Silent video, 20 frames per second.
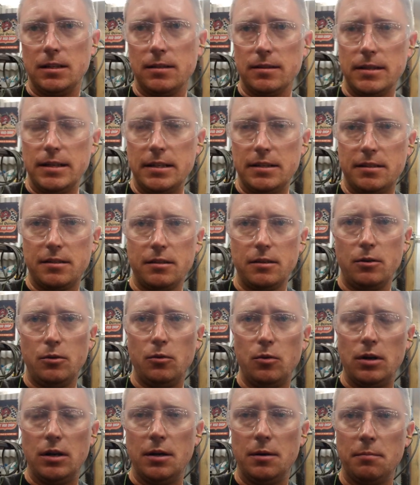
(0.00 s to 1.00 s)
All right,
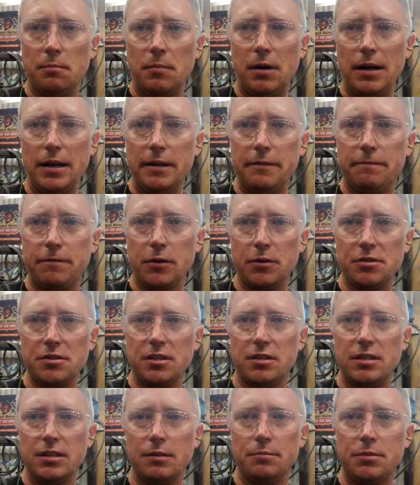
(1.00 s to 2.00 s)
so my first
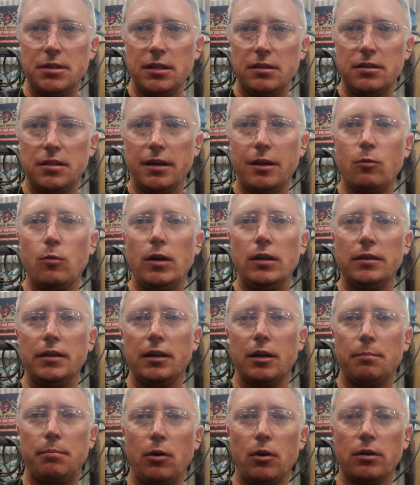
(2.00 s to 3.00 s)
attempt at TIG
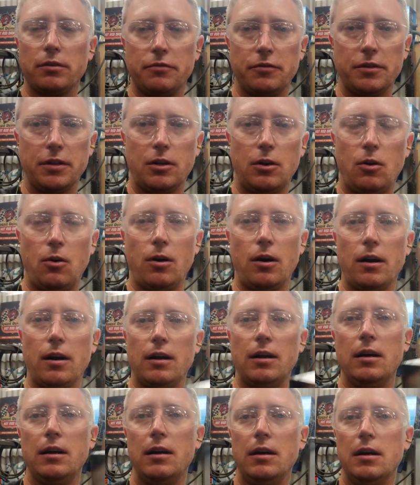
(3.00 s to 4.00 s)
welding a part for the car
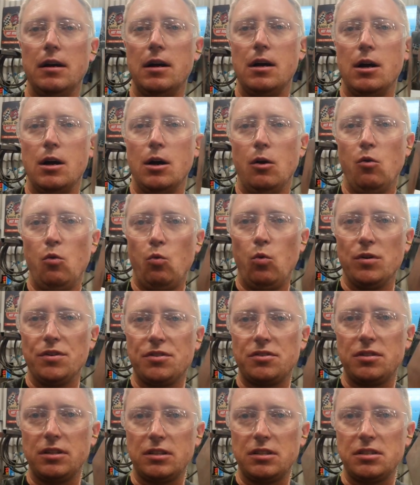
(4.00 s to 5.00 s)

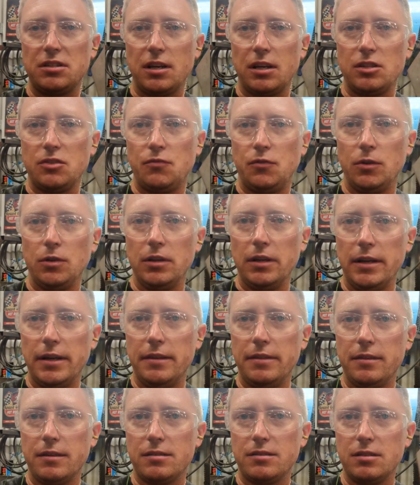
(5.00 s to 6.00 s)
was successful
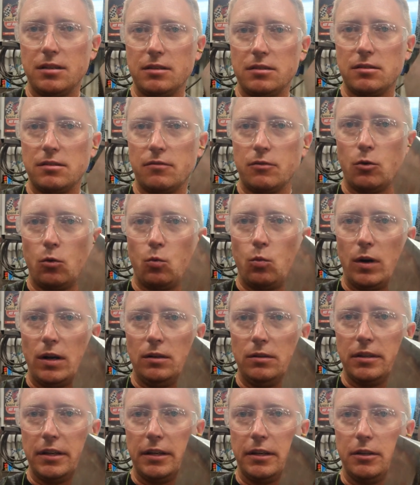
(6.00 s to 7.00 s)
in the sense of the
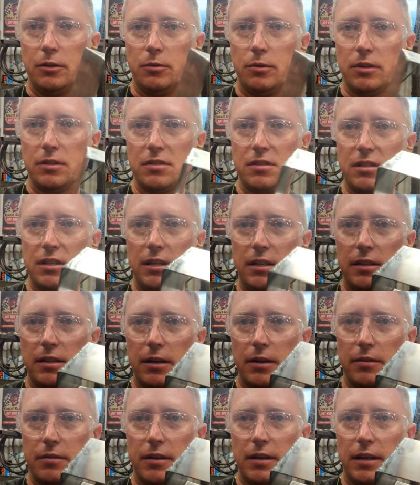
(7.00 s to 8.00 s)
welding. You can see
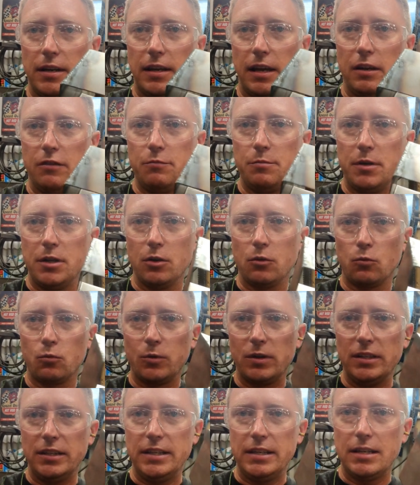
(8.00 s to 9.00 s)
there that it gave me a
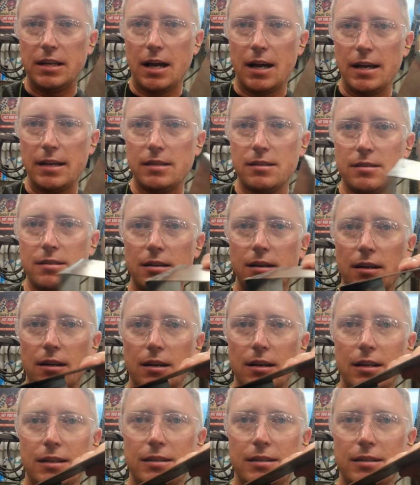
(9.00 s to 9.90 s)
really nice